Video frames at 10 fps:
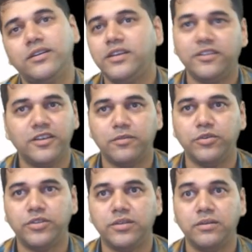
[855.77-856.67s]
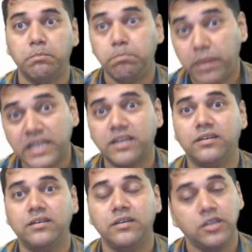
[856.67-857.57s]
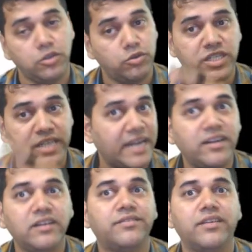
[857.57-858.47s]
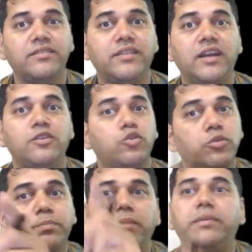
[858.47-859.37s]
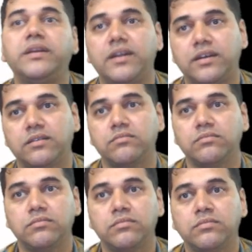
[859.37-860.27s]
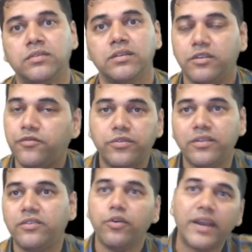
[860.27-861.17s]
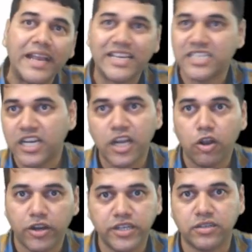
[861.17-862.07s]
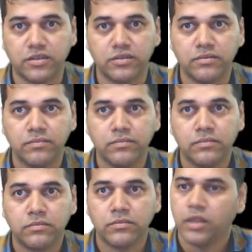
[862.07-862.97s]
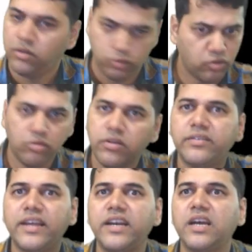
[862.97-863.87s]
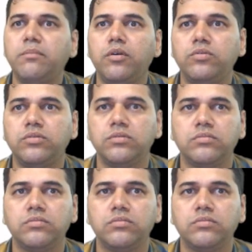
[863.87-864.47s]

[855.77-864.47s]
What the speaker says: TCWG. But your standard says that don't permit that. Since you are an external auditor, you resign and come out.